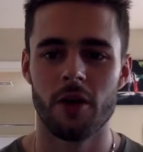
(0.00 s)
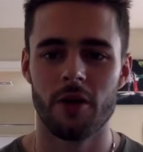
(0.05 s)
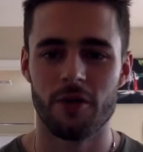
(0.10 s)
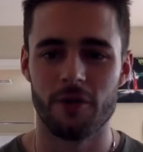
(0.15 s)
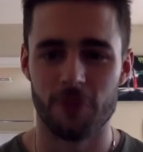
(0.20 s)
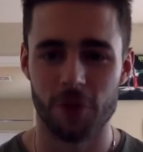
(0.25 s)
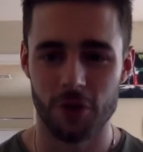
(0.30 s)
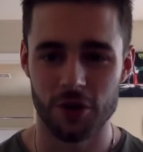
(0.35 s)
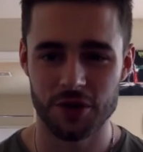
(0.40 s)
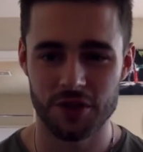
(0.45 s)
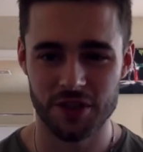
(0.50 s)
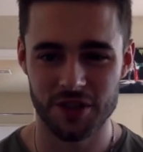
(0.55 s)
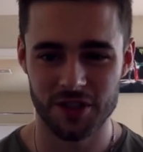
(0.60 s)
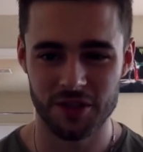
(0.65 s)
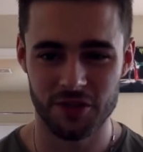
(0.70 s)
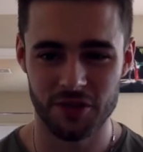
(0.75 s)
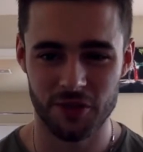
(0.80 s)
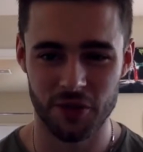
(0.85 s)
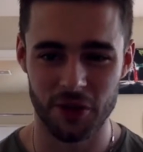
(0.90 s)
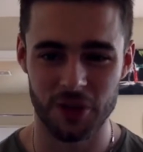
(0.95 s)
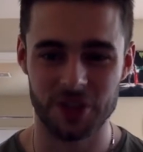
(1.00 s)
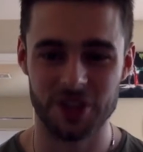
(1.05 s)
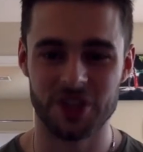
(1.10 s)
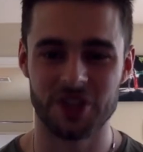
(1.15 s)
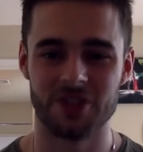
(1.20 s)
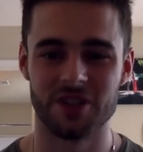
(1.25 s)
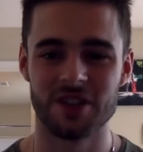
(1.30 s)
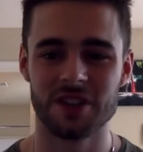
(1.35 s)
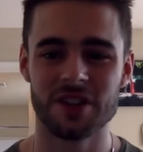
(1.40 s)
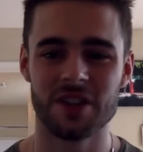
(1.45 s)
First things first,
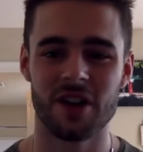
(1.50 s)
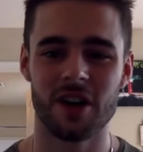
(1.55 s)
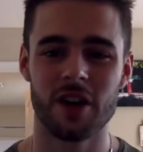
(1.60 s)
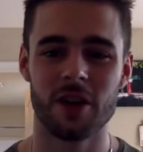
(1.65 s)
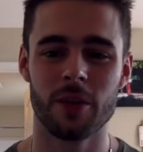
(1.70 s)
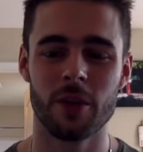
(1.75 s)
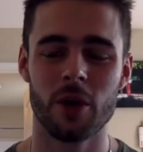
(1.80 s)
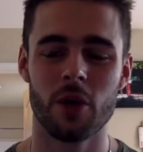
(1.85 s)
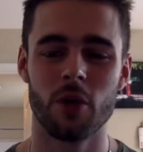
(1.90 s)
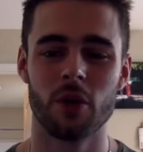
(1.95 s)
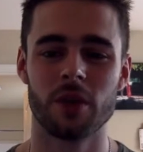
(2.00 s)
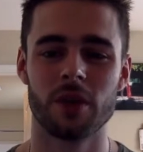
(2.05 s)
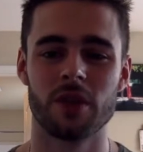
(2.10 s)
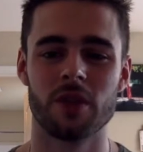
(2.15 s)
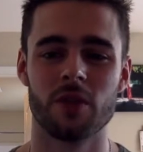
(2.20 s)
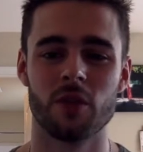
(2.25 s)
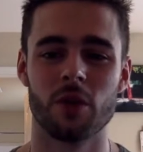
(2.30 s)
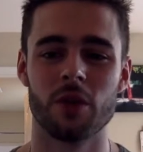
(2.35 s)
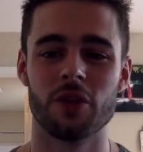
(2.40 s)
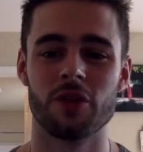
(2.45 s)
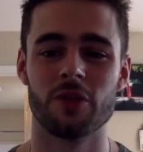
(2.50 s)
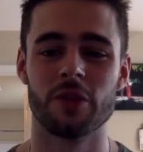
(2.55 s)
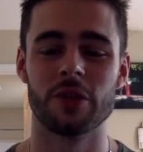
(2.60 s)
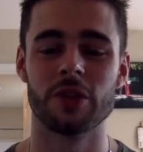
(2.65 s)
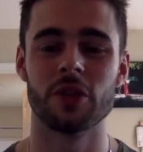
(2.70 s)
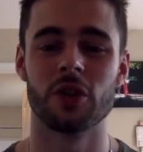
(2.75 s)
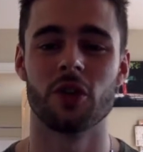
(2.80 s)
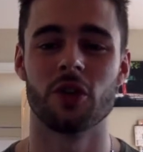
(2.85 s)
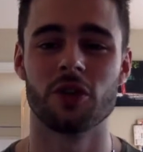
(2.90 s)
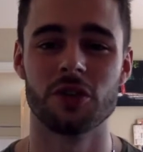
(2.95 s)
let's talk about what you've been
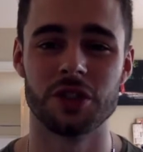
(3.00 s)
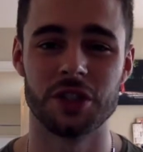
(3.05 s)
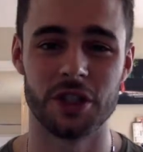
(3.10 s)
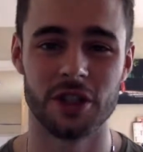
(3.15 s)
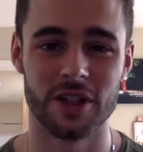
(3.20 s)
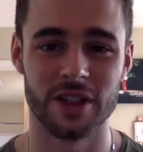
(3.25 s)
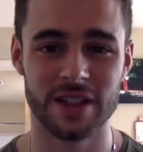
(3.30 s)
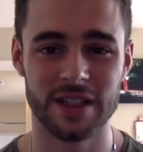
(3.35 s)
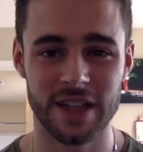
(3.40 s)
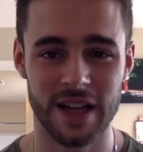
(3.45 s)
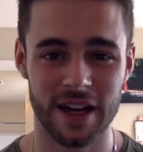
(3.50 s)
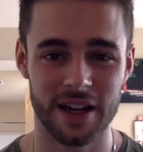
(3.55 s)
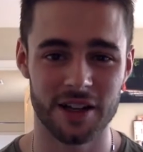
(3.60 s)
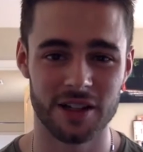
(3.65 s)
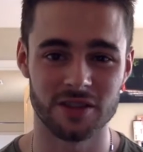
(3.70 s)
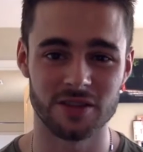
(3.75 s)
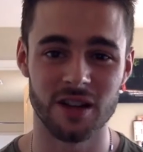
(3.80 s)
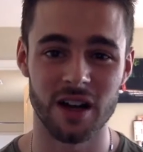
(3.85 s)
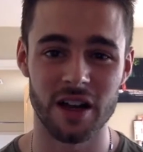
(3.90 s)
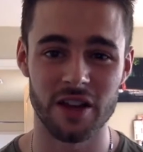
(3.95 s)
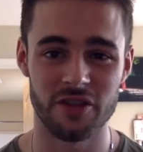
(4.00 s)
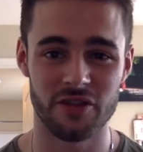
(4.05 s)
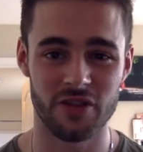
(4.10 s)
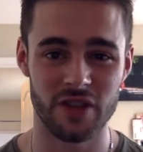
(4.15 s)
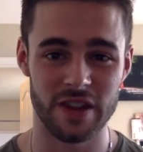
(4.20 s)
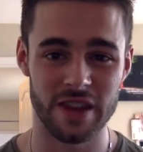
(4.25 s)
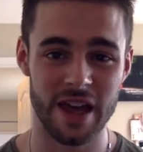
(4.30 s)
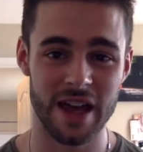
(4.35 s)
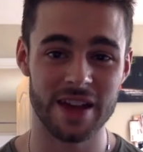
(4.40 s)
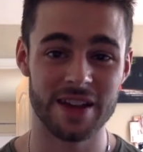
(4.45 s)
told your entire life,
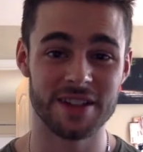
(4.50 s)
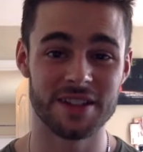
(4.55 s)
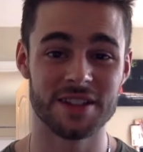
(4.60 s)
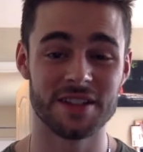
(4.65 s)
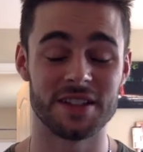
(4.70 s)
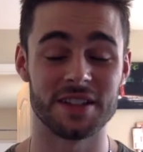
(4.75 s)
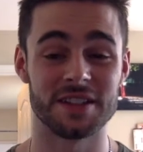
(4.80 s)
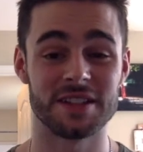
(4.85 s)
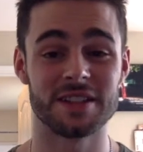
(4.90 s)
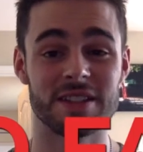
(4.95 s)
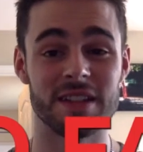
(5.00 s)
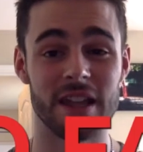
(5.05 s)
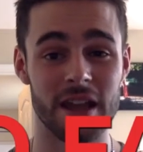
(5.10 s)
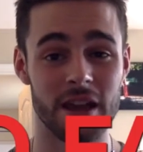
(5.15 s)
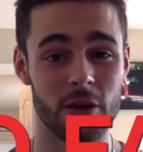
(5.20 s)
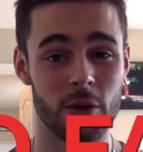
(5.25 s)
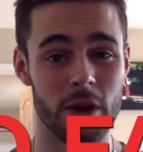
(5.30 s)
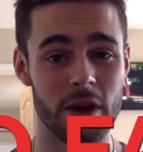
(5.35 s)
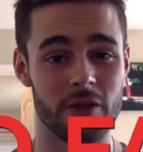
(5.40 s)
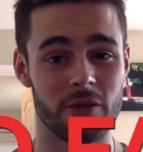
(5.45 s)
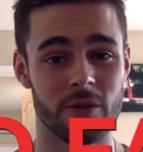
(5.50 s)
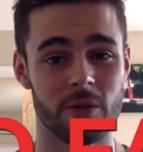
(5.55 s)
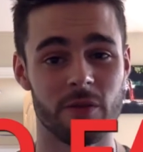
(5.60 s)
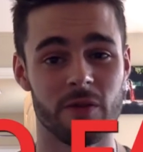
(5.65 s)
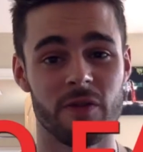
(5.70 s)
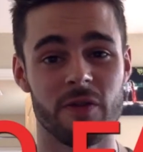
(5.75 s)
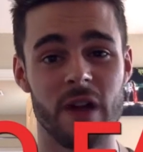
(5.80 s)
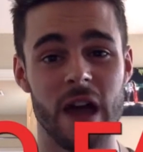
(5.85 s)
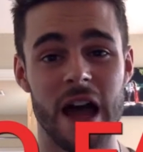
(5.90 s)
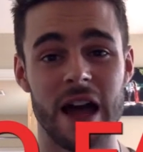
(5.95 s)
and that is to stay away from
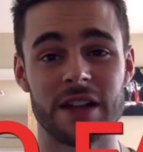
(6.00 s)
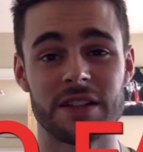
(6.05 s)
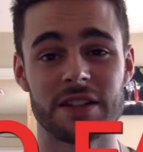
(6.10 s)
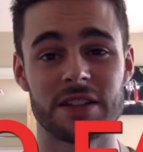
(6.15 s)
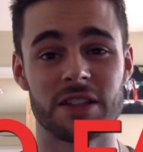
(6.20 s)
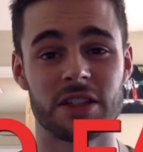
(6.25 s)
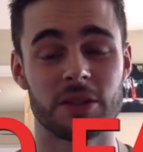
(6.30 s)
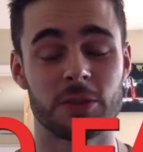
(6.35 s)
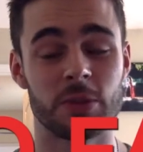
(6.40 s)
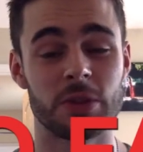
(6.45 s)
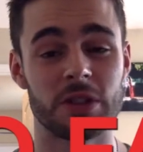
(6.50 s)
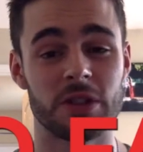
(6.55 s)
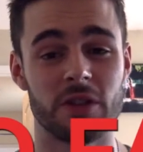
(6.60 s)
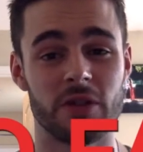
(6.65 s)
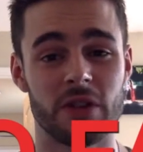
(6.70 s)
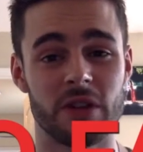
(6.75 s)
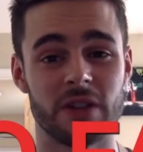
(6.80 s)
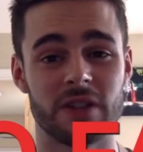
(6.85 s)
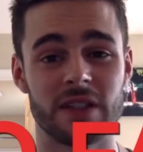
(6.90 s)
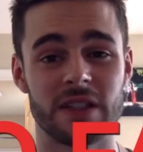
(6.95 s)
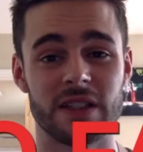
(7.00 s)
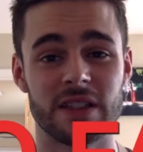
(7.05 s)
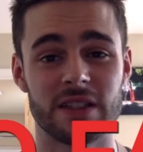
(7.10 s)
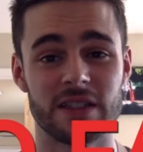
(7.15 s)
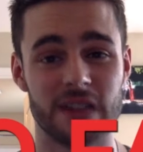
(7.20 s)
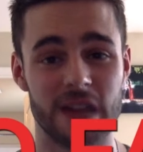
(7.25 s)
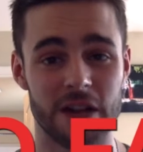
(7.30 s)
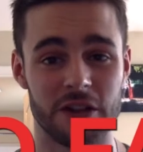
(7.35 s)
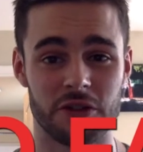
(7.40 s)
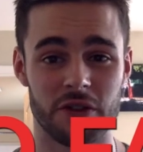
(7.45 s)
fats, specifically
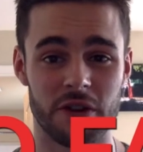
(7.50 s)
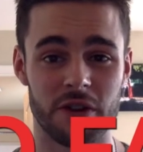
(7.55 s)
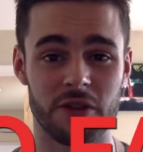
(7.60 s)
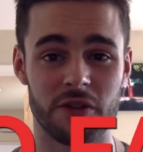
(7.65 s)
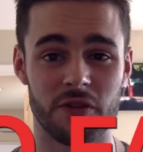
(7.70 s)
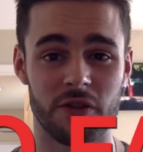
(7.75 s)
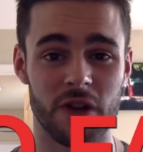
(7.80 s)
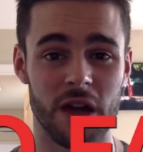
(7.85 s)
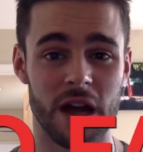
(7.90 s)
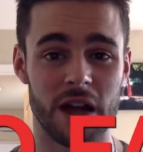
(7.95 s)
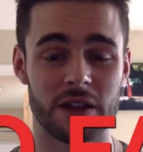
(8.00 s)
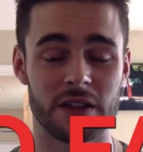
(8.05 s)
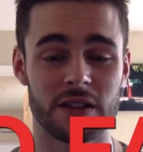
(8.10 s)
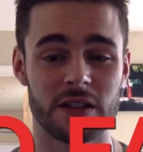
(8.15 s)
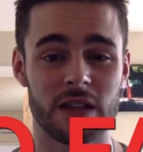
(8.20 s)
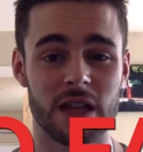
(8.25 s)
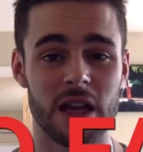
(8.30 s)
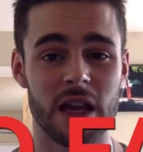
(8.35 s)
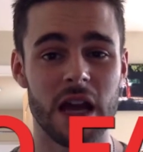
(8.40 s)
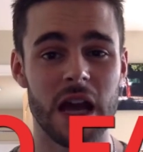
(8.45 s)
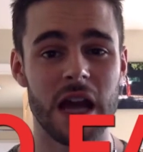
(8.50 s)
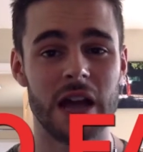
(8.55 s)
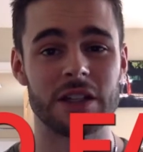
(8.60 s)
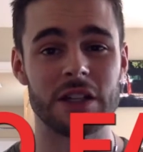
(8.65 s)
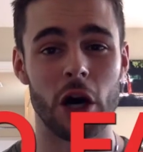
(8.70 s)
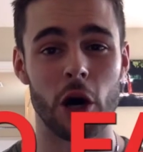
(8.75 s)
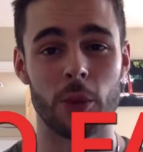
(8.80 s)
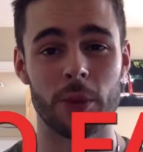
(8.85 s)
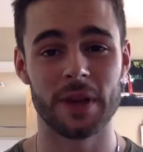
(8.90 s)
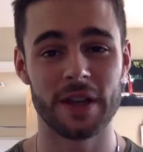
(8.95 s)
saturated fats.
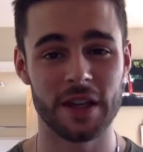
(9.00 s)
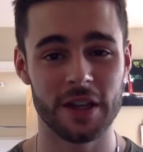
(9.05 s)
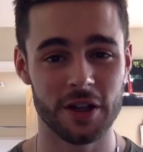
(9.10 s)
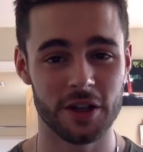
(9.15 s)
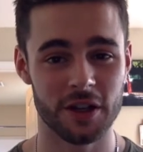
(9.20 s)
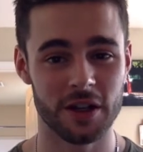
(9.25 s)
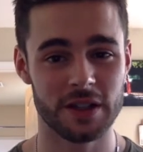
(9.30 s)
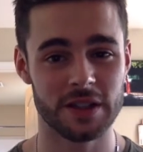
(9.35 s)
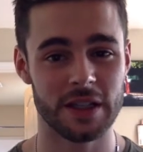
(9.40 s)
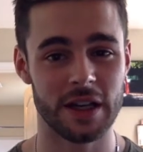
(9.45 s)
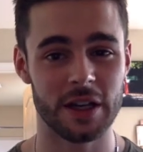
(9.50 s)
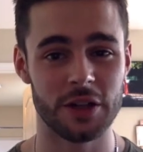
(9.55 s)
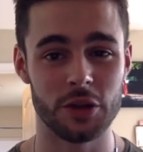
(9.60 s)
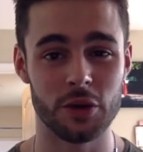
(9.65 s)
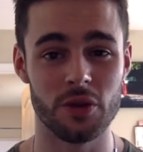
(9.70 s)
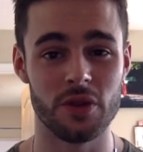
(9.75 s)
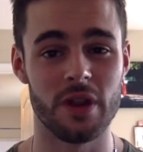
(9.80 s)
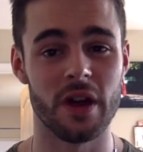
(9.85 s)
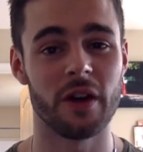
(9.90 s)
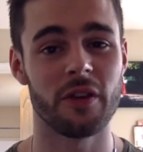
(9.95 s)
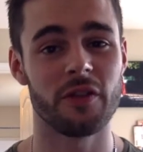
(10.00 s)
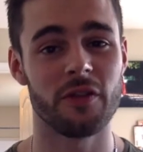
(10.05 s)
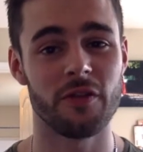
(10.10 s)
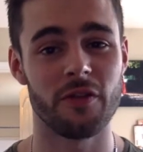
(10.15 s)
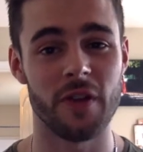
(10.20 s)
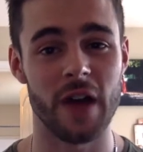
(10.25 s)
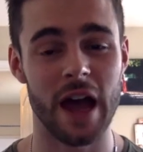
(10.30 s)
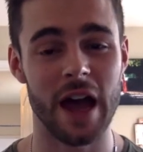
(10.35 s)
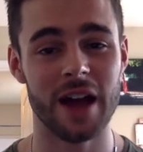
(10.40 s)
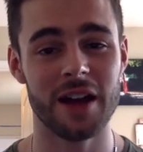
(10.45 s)
Now I'm here to tell you that
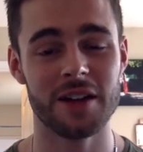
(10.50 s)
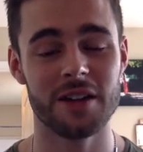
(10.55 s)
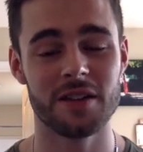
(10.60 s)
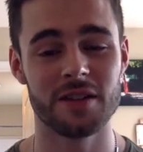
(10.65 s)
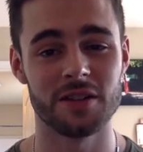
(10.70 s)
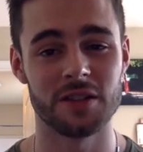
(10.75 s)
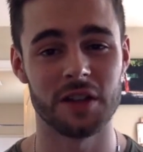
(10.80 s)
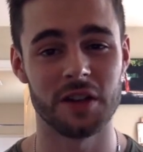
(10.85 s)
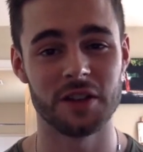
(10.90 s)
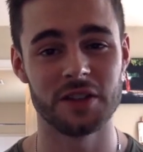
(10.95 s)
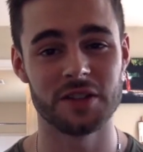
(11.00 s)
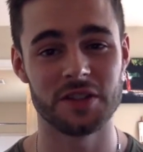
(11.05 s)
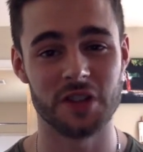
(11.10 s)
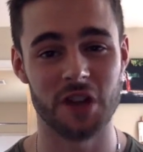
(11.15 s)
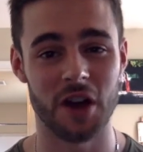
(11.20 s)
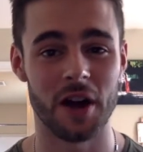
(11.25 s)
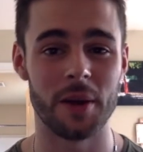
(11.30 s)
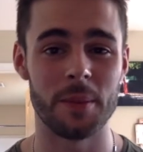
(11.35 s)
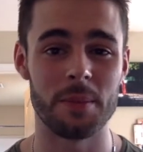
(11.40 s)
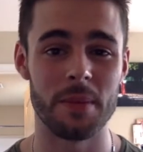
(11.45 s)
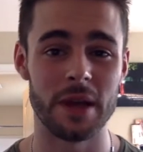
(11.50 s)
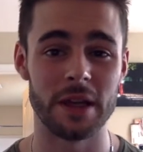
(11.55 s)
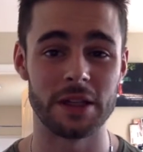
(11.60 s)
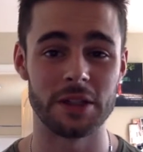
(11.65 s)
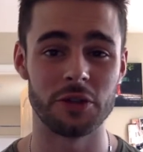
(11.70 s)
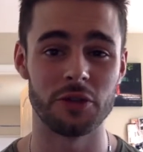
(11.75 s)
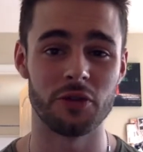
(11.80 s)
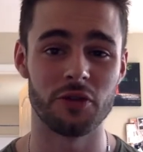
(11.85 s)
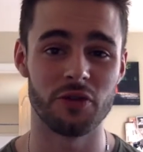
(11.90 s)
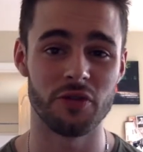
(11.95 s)
fat does not make
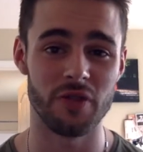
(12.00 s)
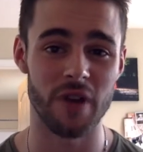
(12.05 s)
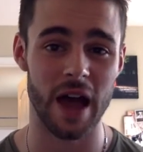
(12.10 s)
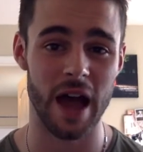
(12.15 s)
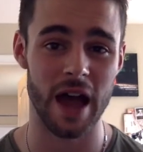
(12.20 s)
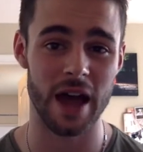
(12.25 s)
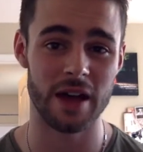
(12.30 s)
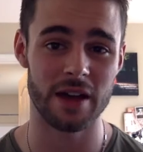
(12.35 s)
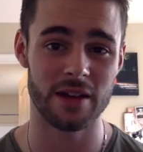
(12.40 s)
you fat.